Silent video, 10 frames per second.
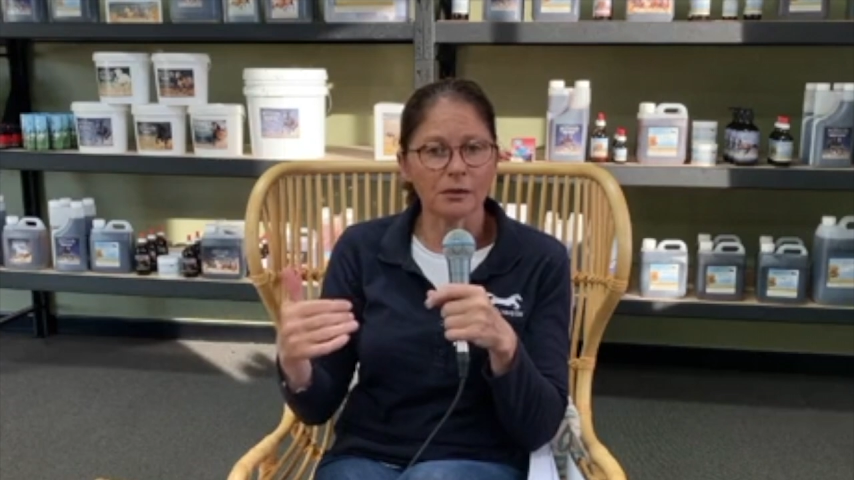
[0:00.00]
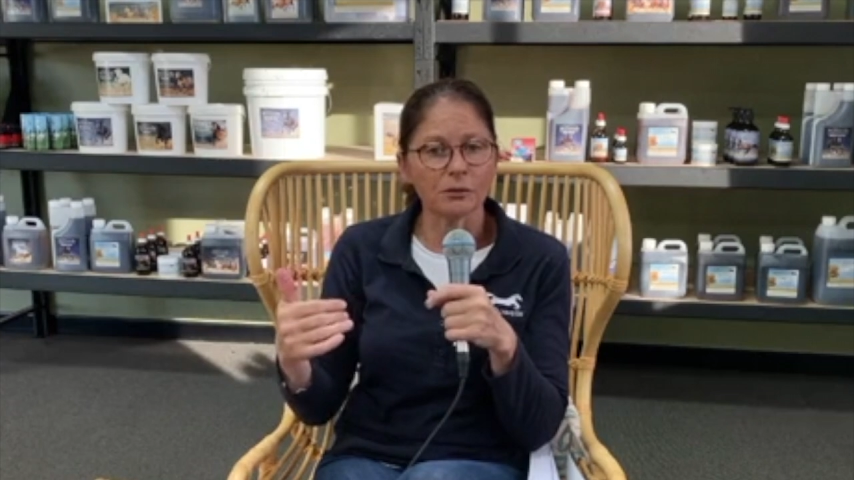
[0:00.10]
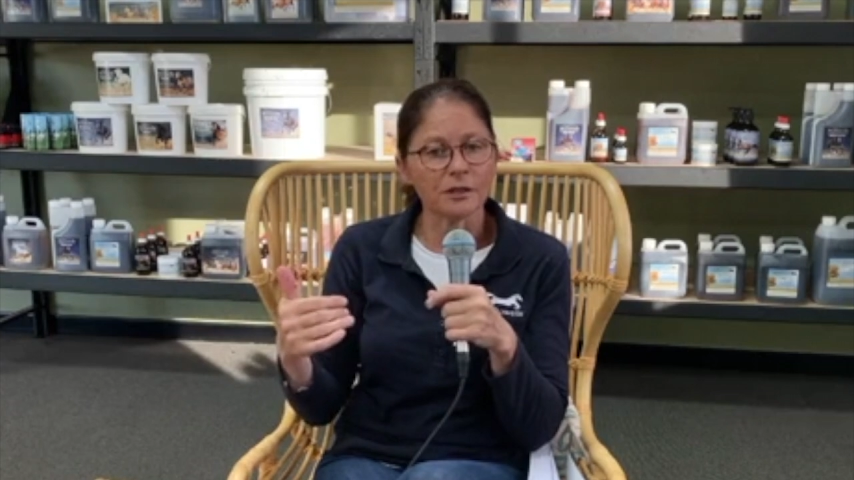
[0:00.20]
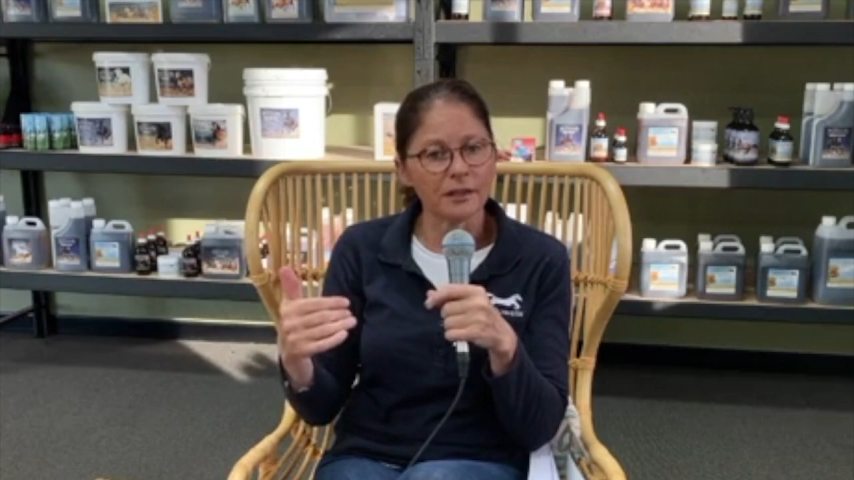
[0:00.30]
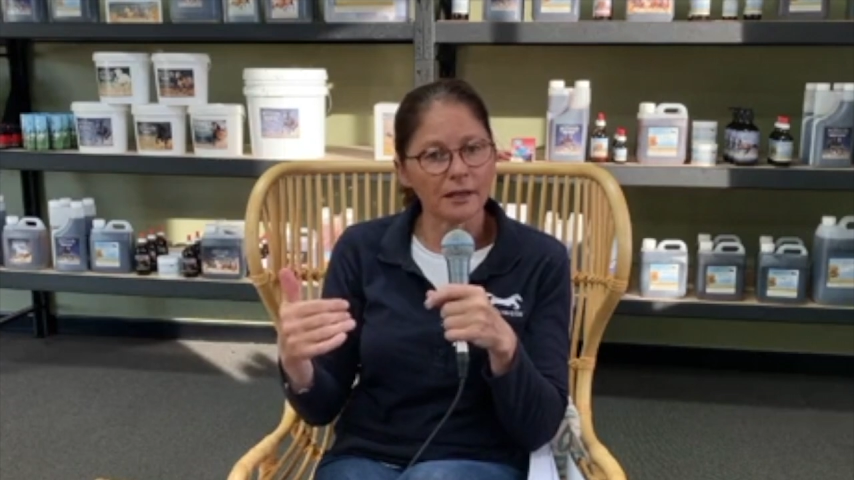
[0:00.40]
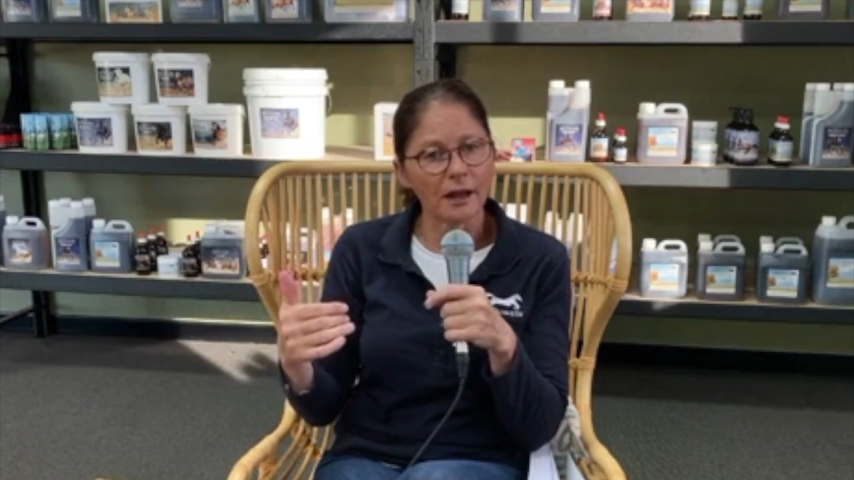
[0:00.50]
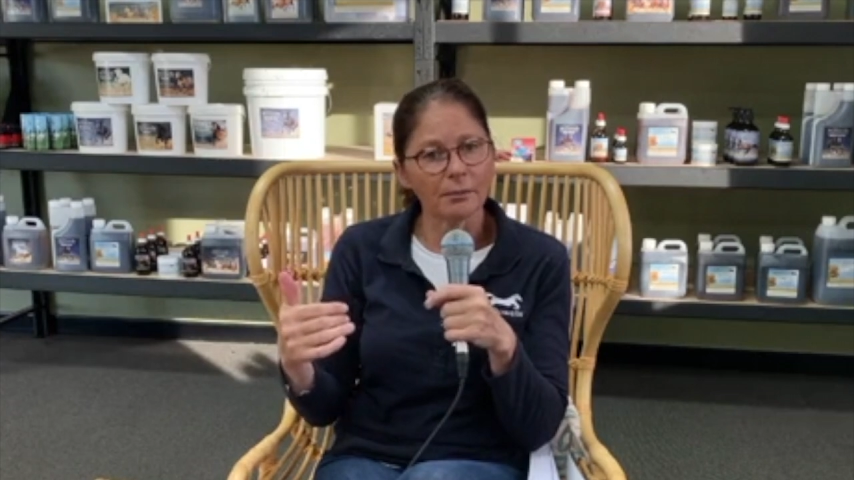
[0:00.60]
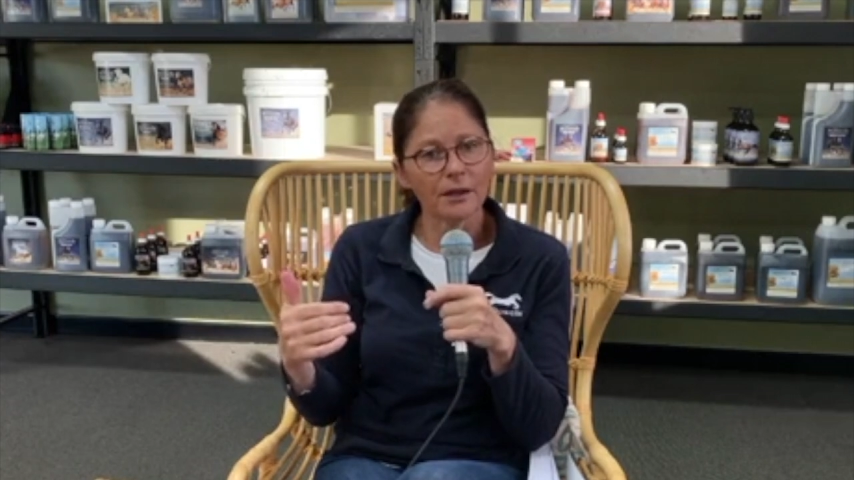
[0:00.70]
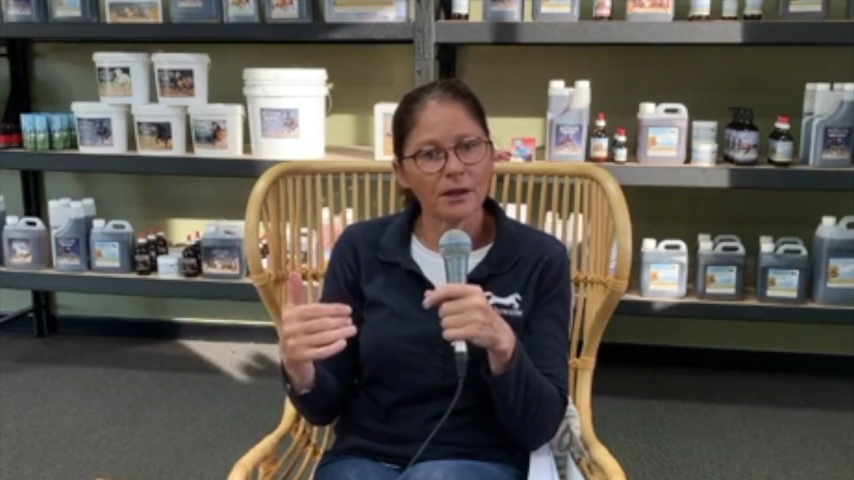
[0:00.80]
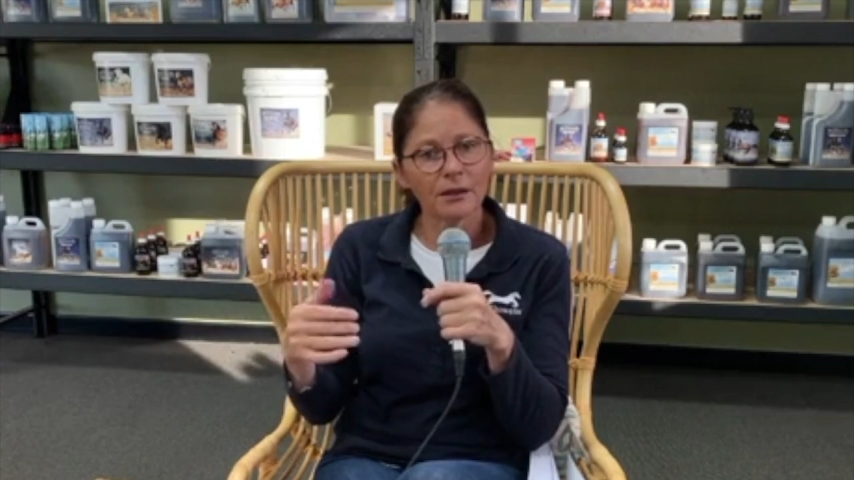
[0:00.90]
It would set
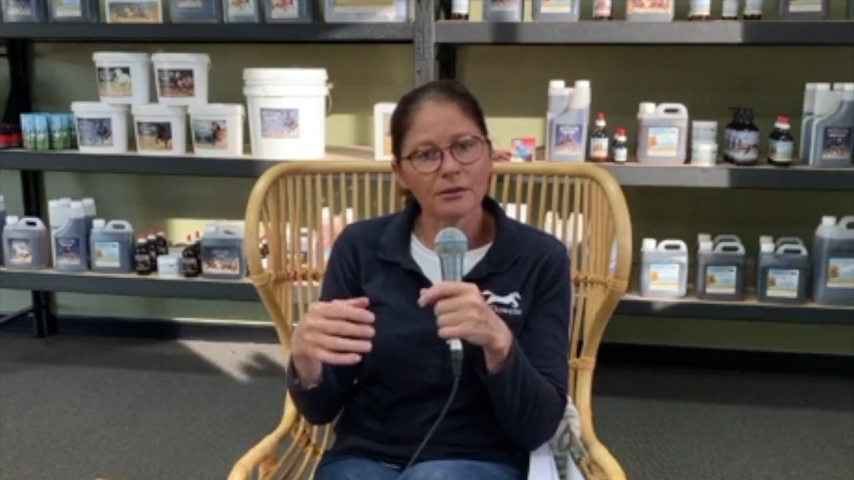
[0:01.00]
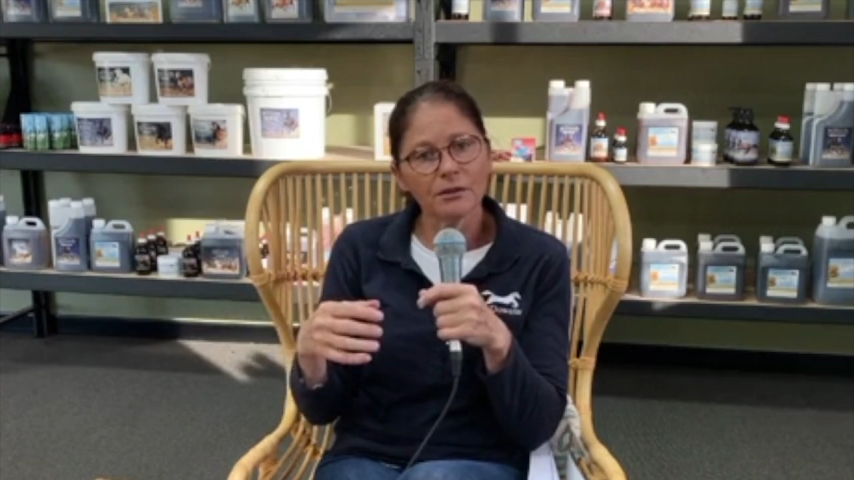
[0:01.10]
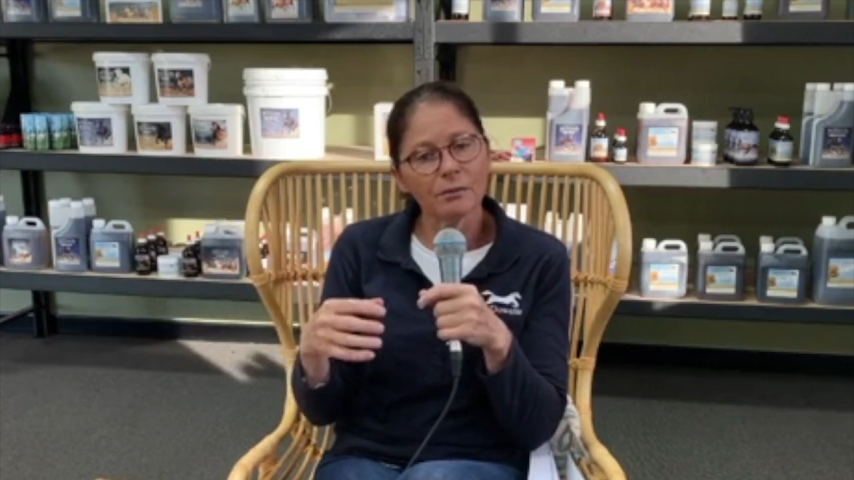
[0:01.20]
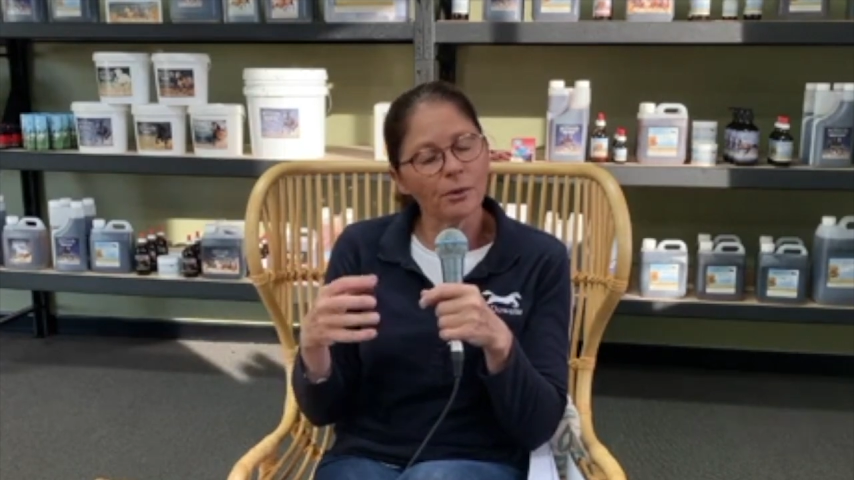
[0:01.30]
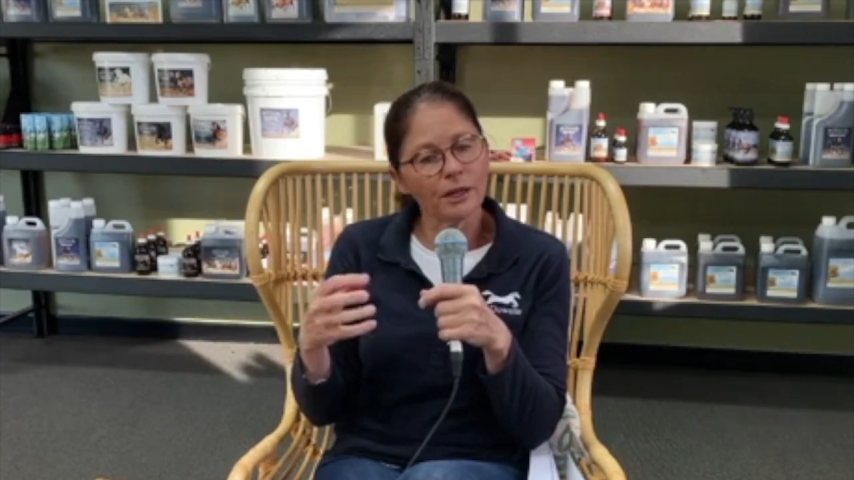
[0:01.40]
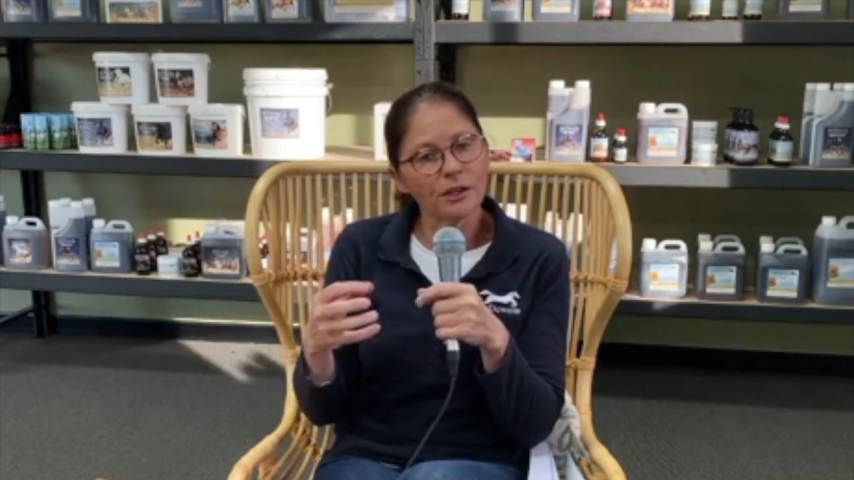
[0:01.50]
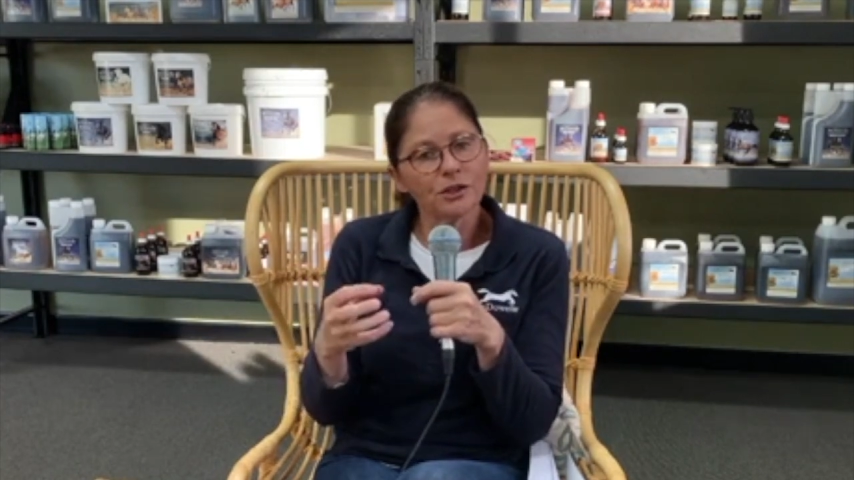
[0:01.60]
up the body